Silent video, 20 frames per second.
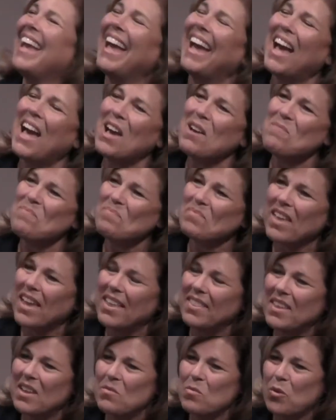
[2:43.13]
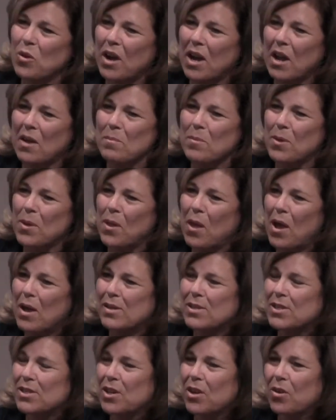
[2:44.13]
And then we're able
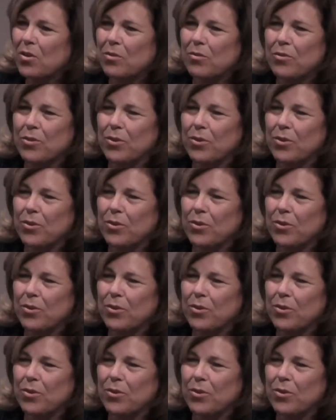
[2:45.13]
also,